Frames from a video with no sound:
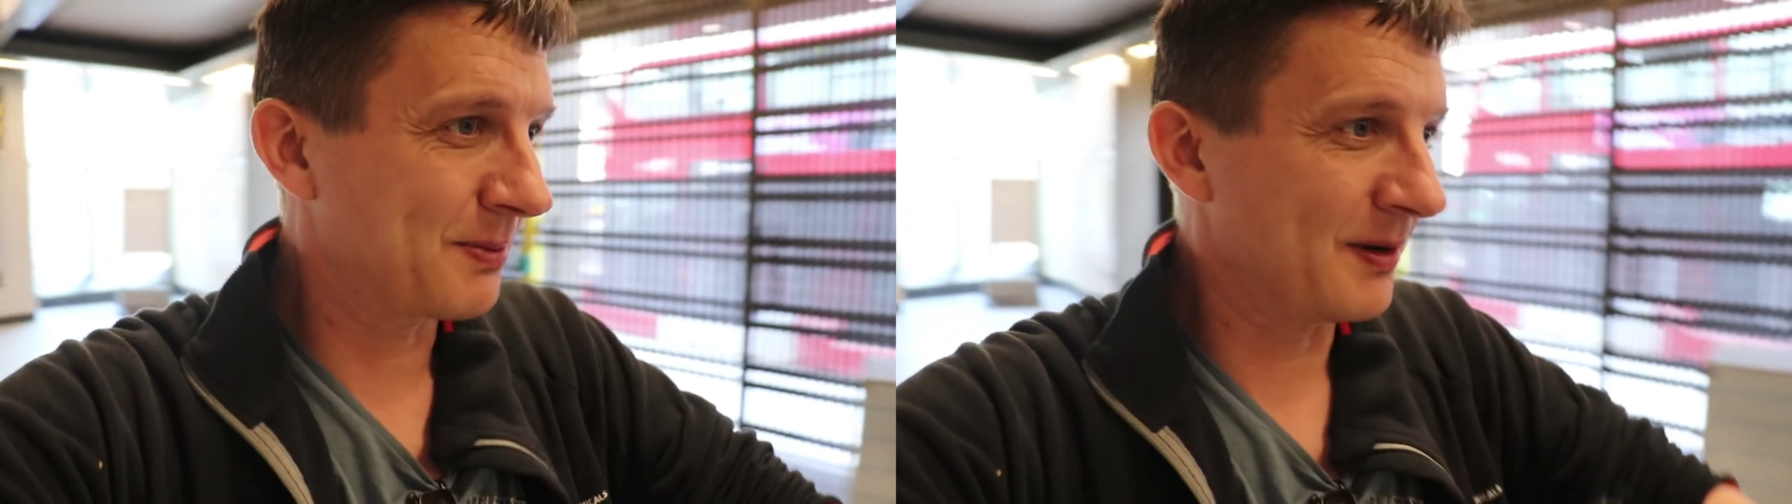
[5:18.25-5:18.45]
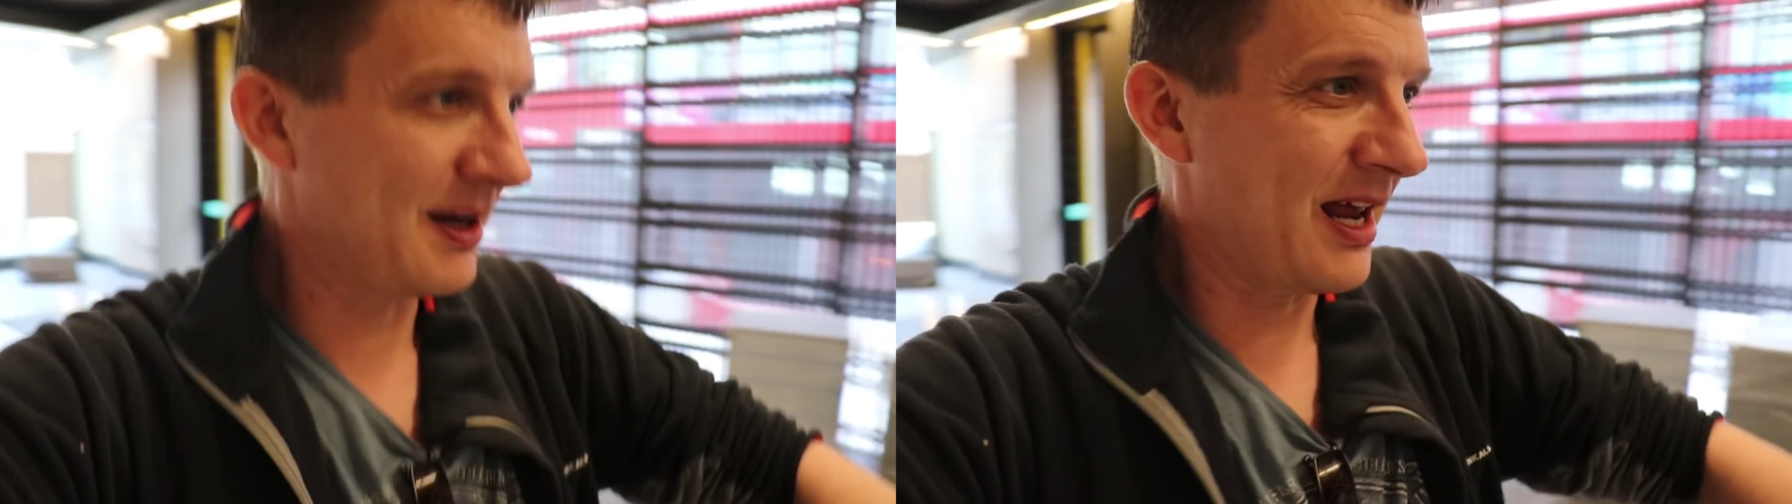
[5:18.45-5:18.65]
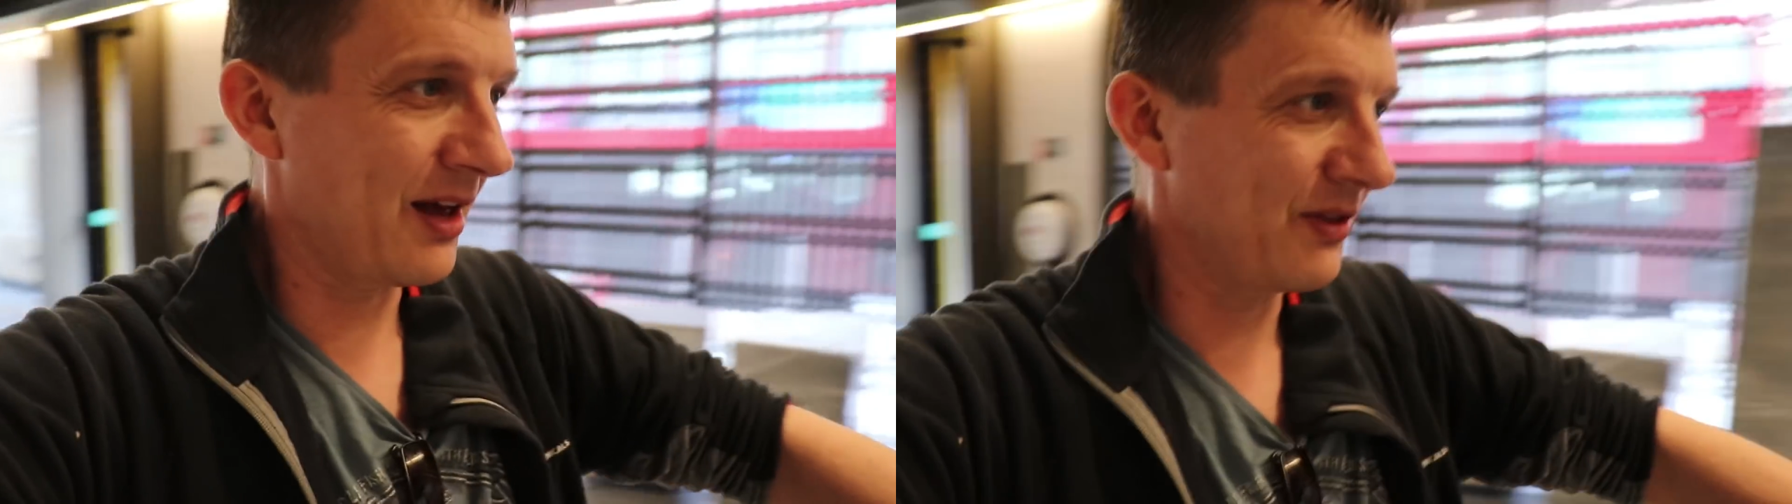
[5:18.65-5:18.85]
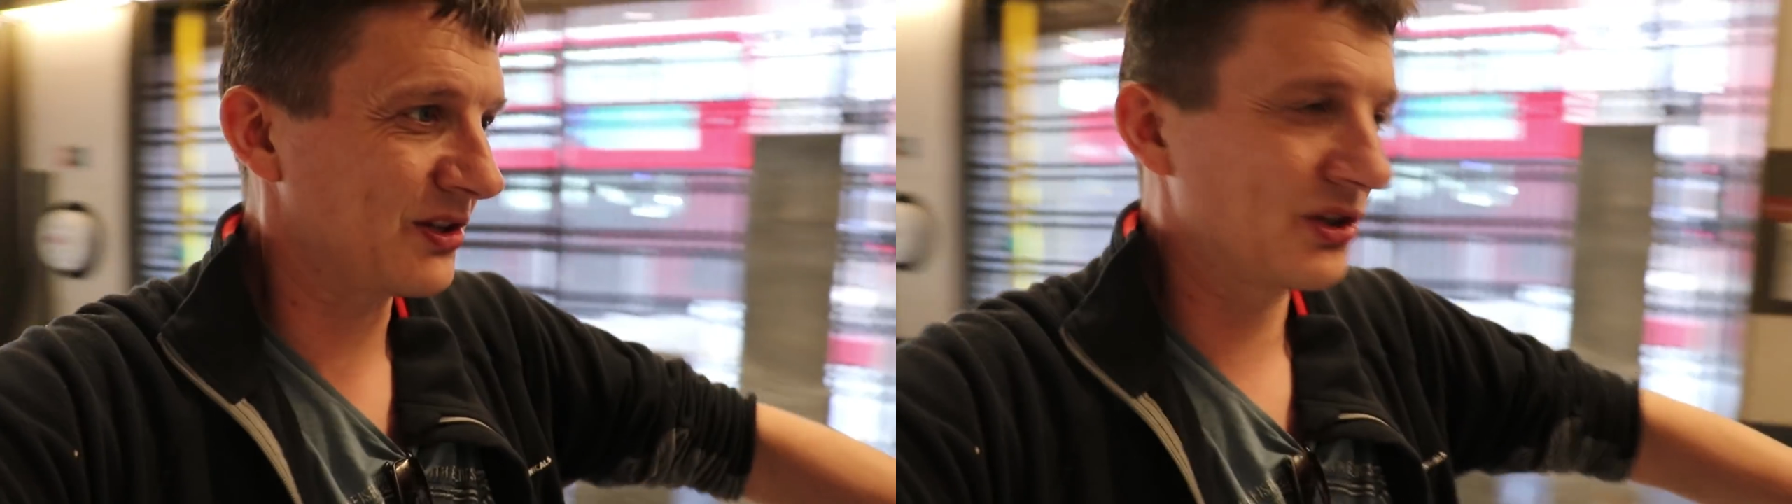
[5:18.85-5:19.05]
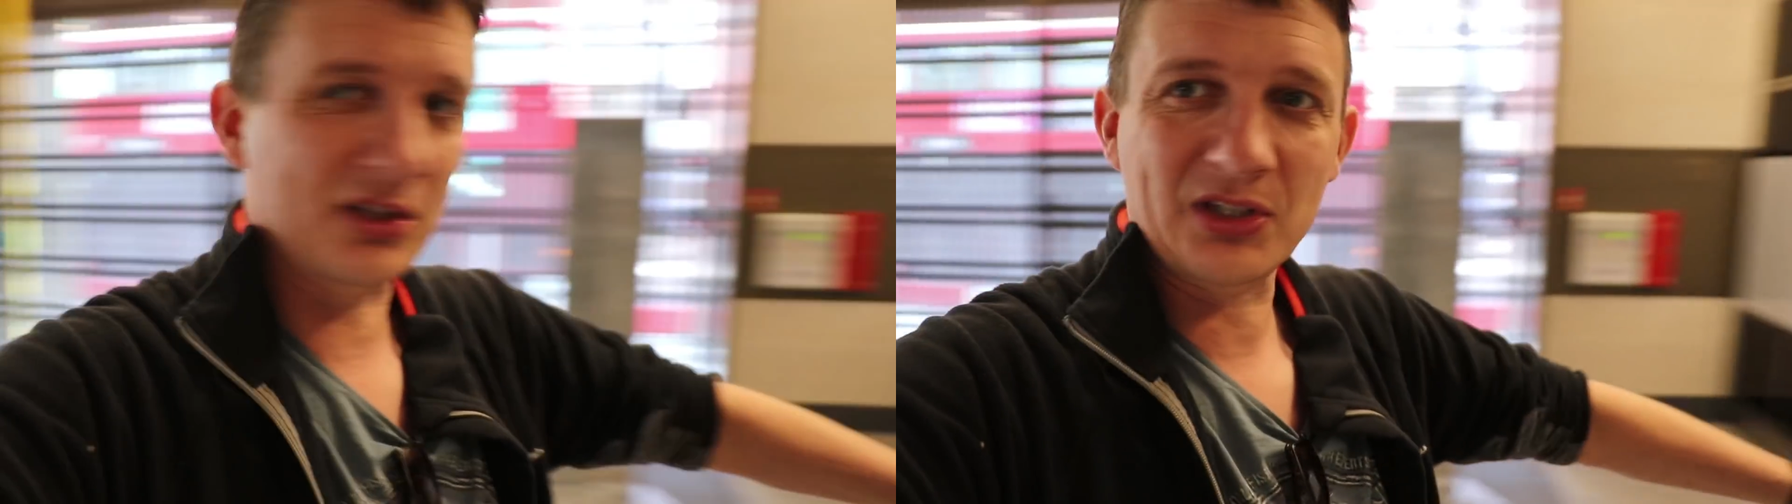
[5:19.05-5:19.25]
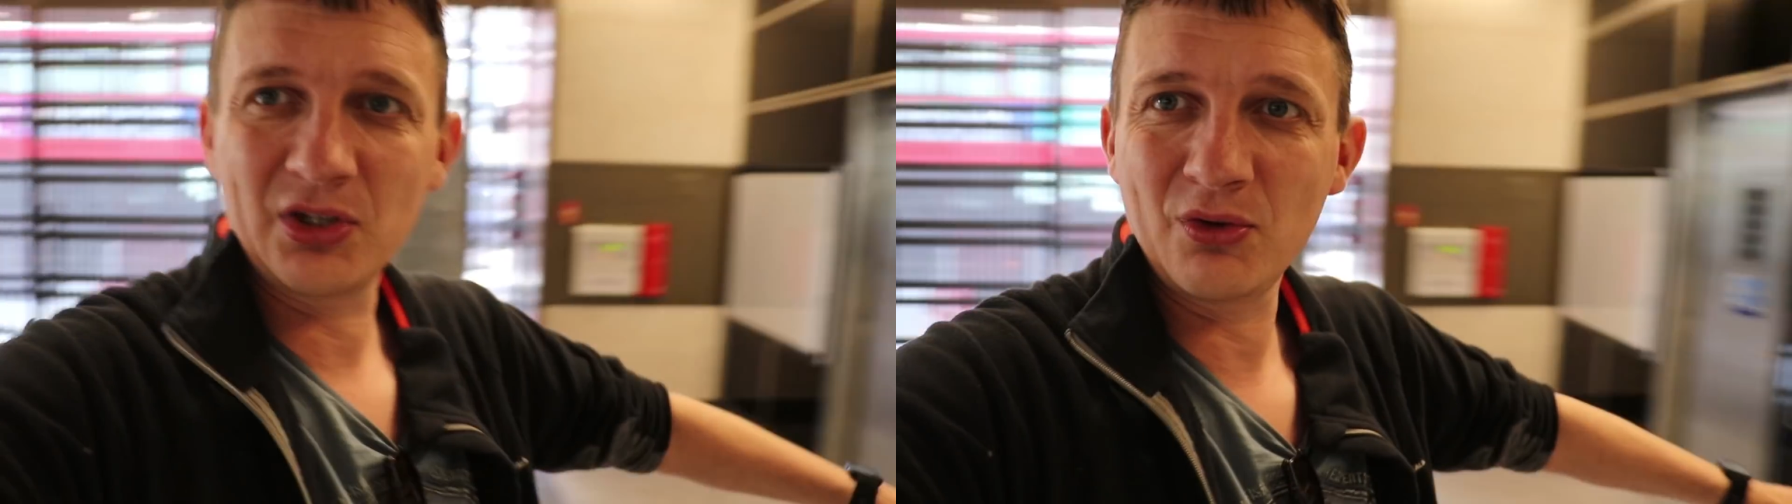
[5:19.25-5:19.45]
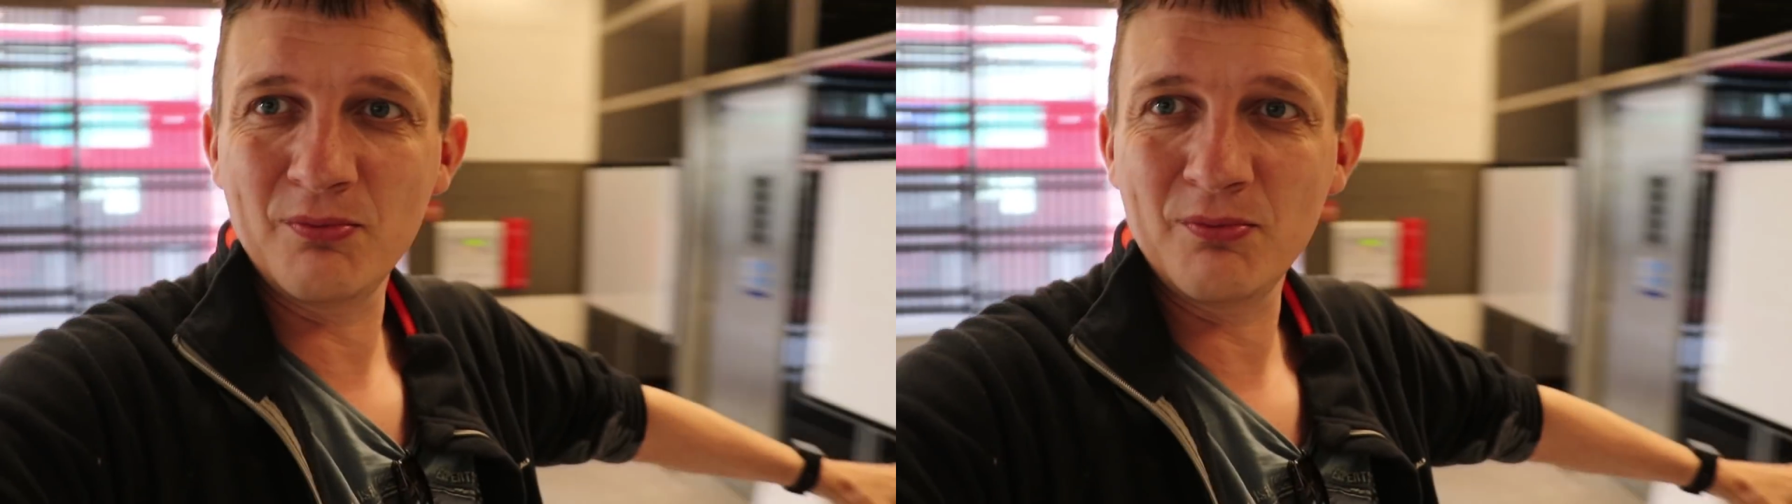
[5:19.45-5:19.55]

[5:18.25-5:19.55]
but now there's just 2